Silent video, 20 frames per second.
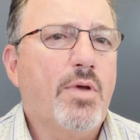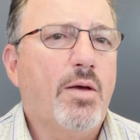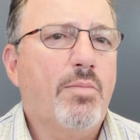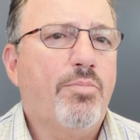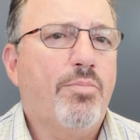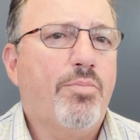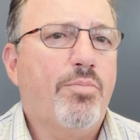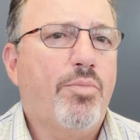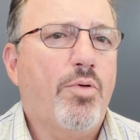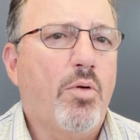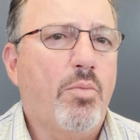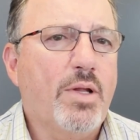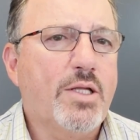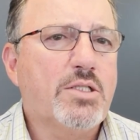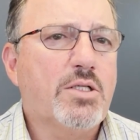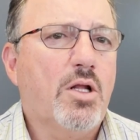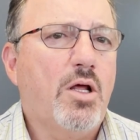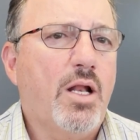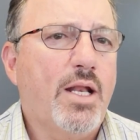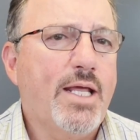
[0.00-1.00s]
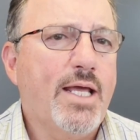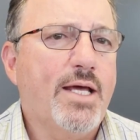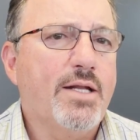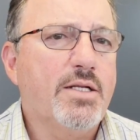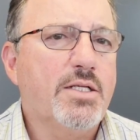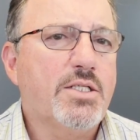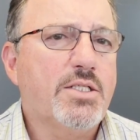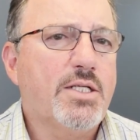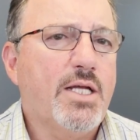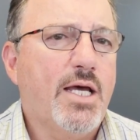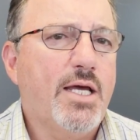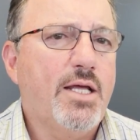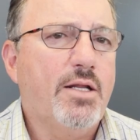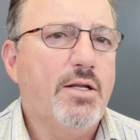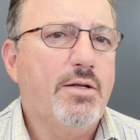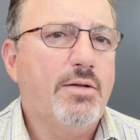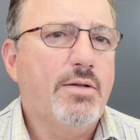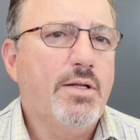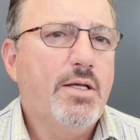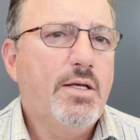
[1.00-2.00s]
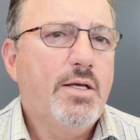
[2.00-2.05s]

are probably slightly understated.